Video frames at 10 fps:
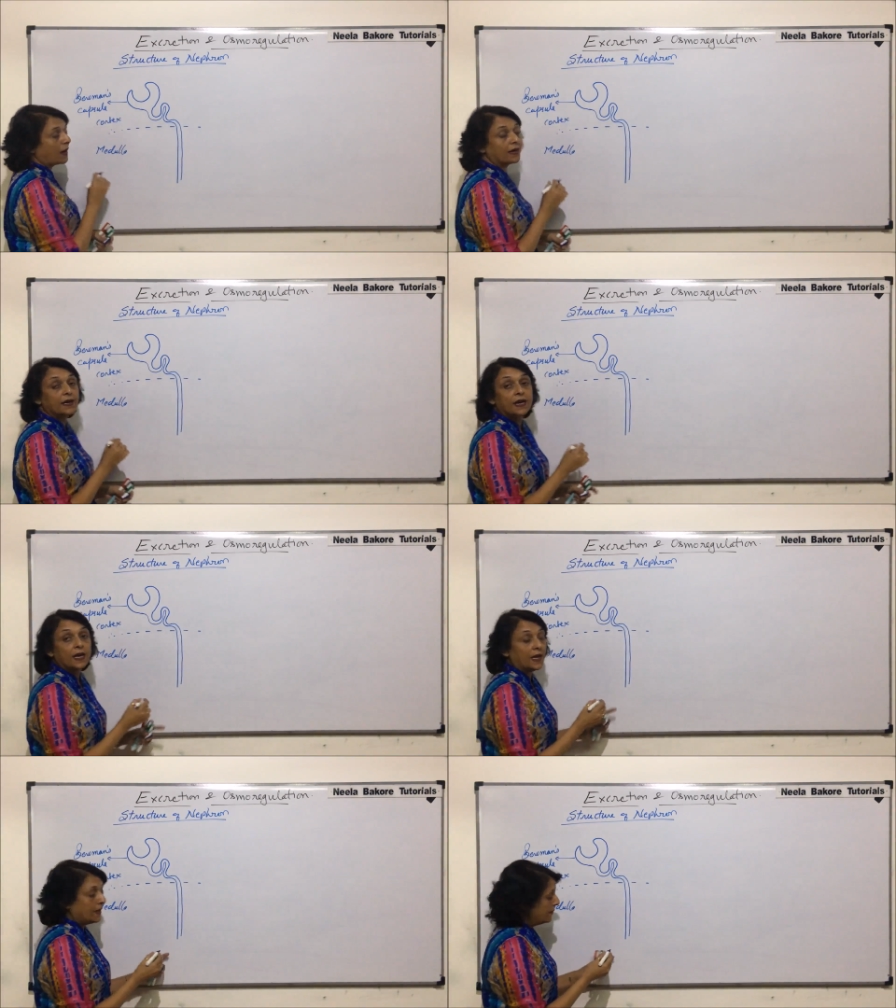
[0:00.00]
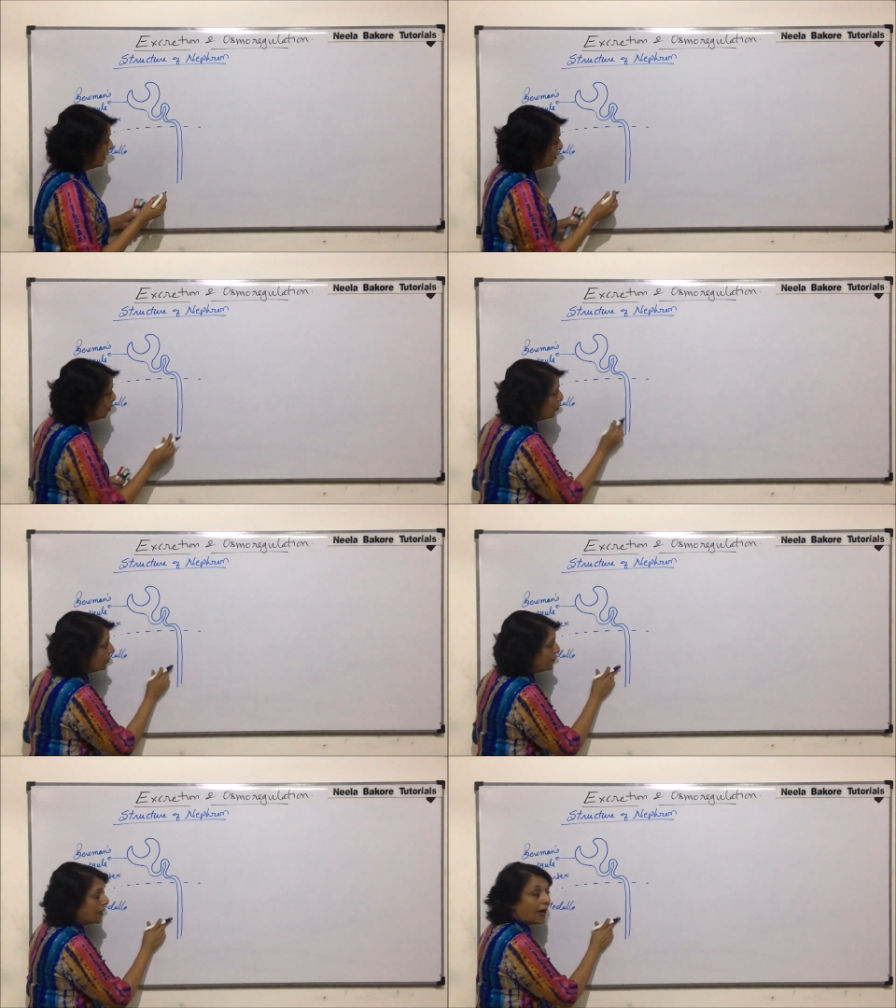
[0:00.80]
part. The
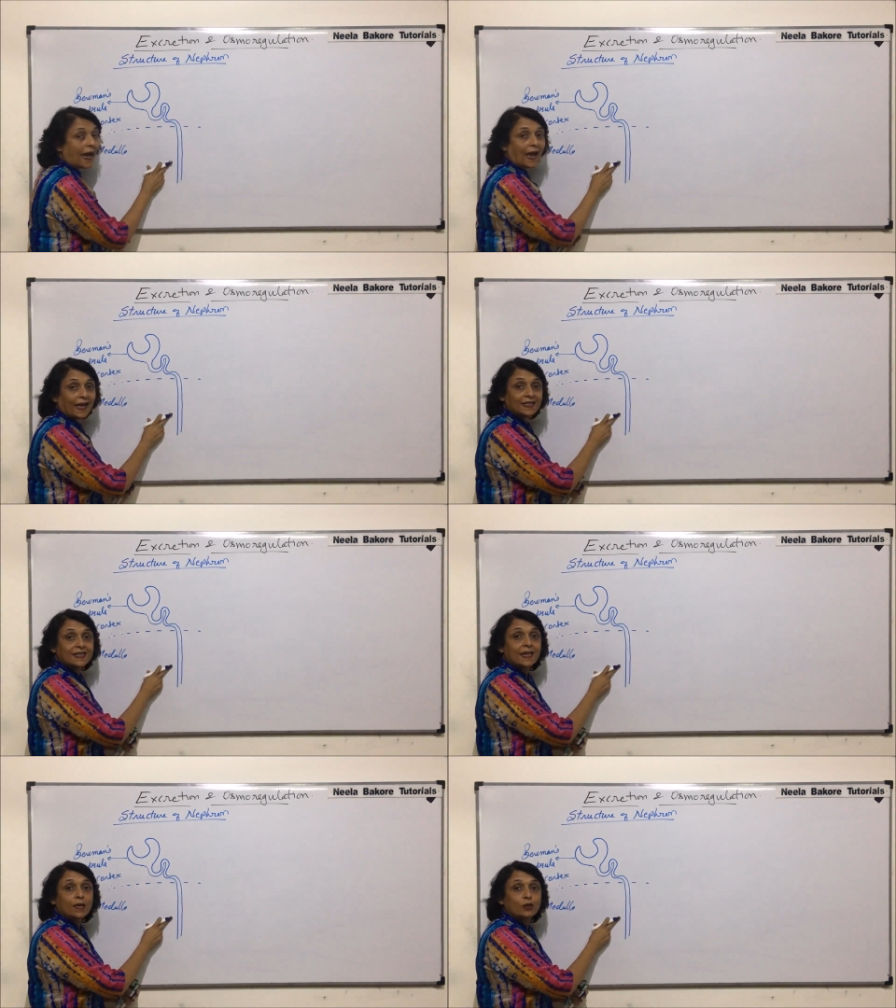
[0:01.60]
loop, as there